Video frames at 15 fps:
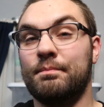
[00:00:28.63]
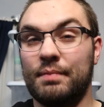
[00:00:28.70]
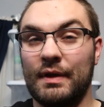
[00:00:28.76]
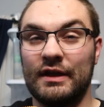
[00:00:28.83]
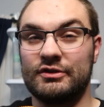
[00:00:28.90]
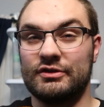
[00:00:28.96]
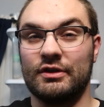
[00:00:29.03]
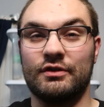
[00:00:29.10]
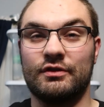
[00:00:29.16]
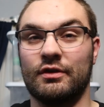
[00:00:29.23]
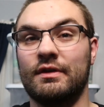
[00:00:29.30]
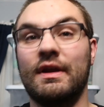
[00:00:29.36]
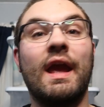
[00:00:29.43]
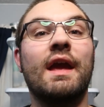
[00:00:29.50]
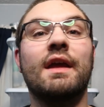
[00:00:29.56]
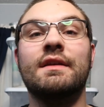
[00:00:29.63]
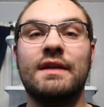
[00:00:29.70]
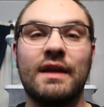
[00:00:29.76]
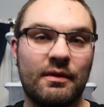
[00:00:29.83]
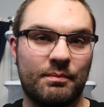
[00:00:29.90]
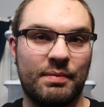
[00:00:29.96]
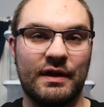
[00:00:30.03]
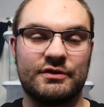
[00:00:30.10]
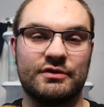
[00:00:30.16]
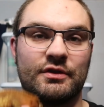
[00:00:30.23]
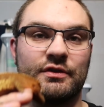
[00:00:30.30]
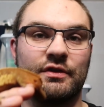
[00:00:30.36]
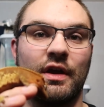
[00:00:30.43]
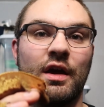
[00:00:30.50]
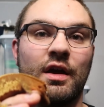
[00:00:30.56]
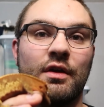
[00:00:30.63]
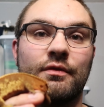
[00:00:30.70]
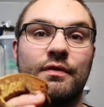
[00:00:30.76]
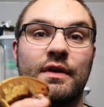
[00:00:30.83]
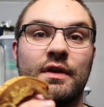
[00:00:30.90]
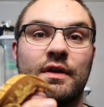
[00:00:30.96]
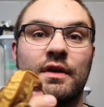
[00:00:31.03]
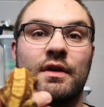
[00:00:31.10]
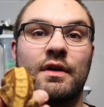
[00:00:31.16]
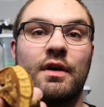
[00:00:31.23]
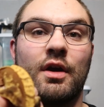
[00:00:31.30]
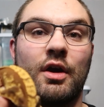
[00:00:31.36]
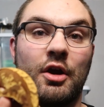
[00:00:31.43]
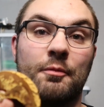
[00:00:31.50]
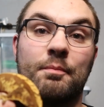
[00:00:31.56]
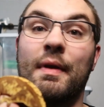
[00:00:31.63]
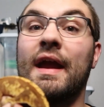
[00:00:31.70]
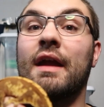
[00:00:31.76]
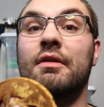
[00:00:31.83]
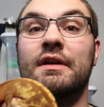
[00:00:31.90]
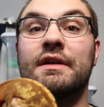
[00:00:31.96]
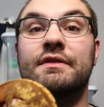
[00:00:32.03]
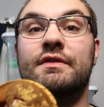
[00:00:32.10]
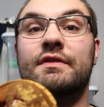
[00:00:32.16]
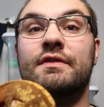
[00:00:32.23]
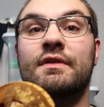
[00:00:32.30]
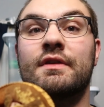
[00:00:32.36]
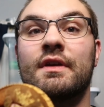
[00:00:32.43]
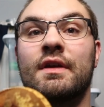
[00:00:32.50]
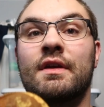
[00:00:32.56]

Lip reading: pictures or can get pictures of her parents.